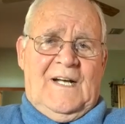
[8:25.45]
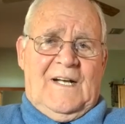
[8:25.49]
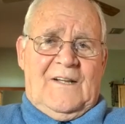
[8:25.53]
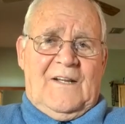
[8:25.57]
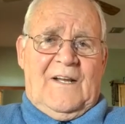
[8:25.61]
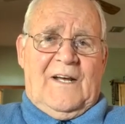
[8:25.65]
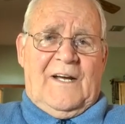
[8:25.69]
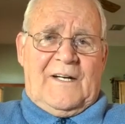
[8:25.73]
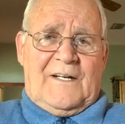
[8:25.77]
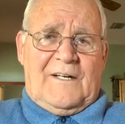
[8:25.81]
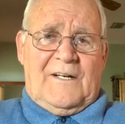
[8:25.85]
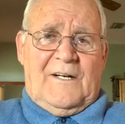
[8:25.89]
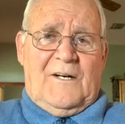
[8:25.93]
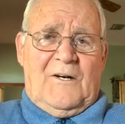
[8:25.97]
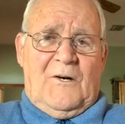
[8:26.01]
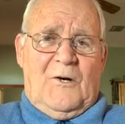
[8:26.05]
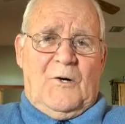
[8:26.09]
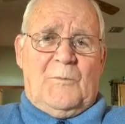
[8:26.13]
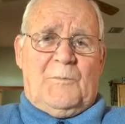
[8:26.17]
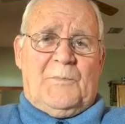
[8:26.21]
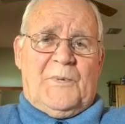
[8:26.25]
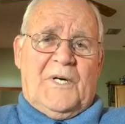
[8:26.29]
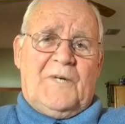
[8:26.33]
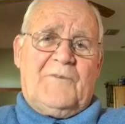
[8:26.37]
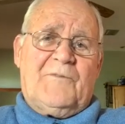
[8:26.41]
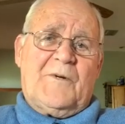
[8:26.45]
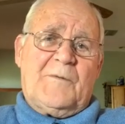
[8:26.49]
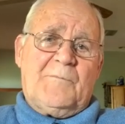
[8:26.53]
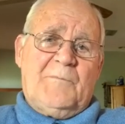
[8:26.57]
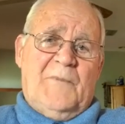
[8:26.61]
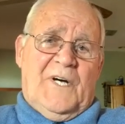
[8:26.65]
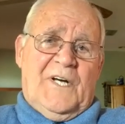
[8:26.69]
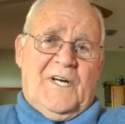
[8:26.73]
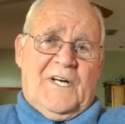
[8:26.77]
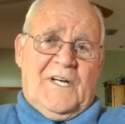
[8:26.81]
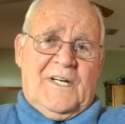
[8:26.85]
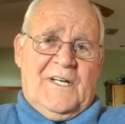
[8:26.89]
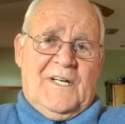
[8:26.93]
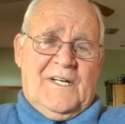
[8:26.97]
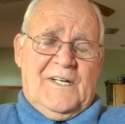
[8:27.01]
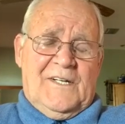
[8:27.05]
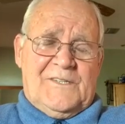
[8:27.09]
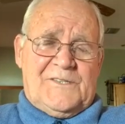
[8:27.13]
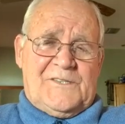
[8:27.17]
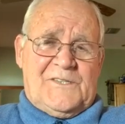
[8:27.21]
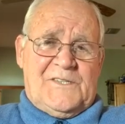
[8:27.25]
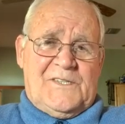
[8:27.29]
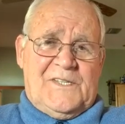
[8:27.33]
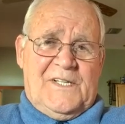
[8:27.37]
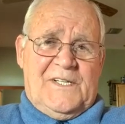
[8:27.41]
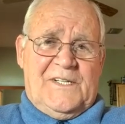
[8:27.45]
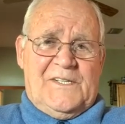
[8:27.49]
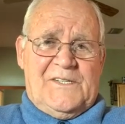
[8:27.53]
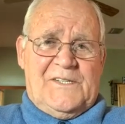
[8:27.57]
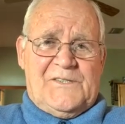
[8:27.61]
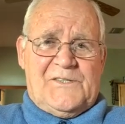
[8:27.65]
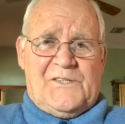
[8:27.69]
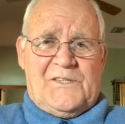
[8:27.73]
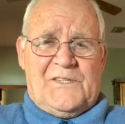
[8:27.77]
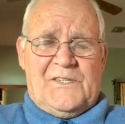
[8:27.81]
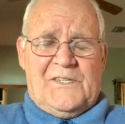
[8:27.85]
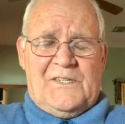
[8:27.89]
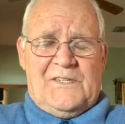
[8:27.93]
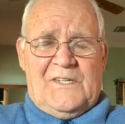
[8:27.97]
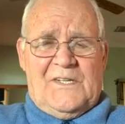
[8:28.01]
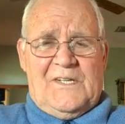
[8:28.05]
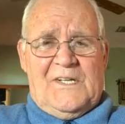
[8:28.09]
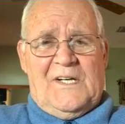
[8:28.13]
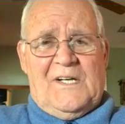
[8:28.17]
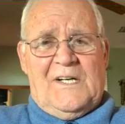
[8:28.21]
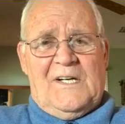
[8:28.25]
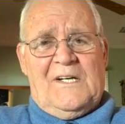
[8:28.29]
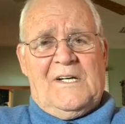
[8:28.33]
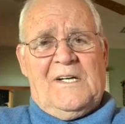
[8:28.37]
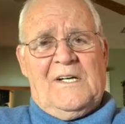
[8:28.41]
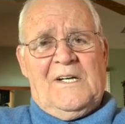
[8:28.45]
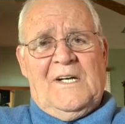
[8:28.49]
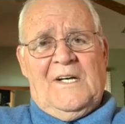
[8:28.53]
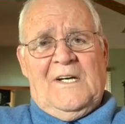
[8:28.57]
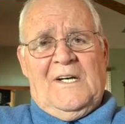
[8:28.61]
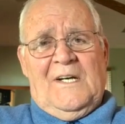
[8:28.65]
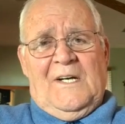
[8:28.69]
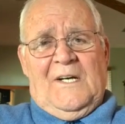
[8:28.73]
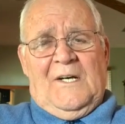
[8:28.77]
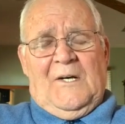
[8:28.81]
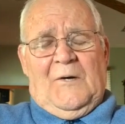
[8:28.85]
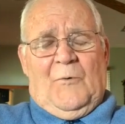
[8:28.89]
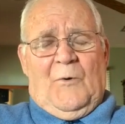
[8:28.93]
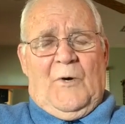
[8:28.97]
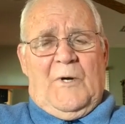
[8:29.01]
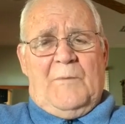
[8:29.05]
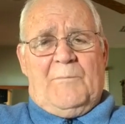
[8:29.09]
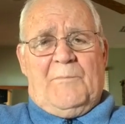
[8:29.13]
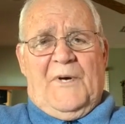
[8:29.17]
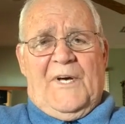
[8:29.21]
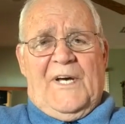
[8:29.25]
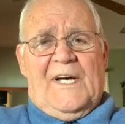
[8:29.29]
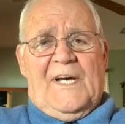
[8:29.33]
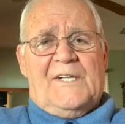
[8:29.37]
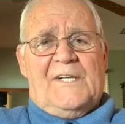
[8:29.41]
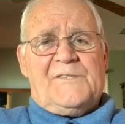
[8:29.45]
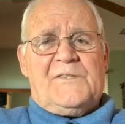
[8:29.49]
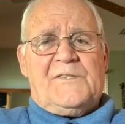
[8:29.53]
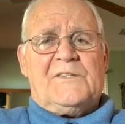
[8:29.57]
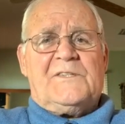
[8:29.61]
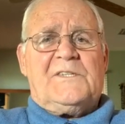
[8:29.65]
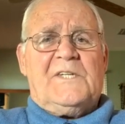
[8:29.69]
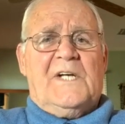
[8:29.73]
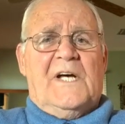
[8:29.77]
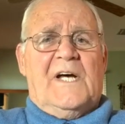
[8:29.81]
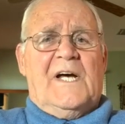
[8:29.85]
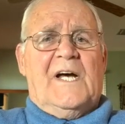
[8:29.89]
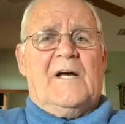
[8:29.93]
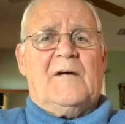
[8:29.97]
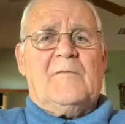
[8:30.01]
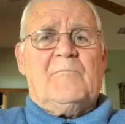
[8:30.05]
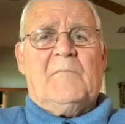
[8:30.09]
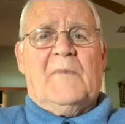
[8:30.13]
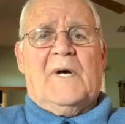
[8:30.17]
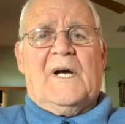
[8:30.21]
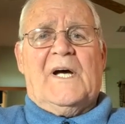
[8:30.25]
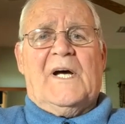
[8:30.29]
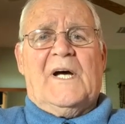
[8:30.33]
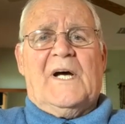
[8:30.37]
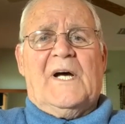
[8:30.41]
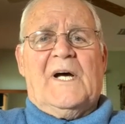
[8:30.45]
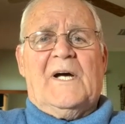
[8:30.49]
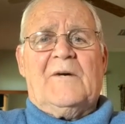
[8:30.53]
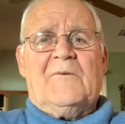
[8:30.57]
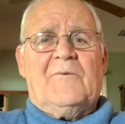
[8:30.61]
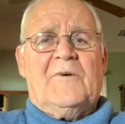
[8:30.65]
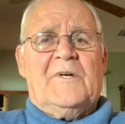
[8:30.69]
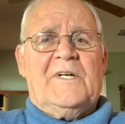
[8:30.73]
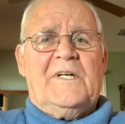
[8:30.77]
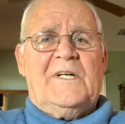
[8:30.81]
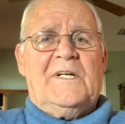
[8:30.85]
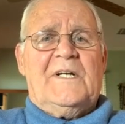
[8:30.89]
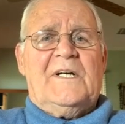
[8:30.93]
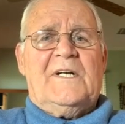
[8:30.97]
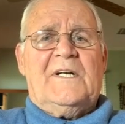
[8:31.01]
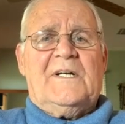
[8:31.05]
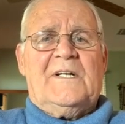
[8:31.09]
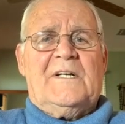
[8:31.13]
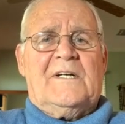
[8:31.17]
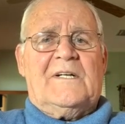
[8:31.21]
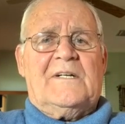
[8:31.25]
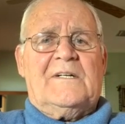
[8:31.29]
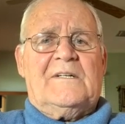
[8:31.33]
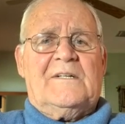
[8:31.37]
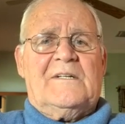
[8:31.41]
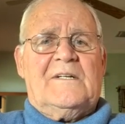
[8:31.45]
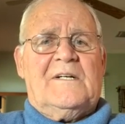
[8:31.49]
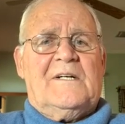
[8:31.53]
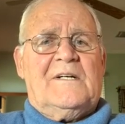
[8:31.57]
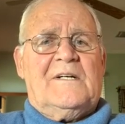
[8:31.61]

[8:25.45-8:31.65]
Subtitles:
like I hope everybody else is, and we pass the time by reading and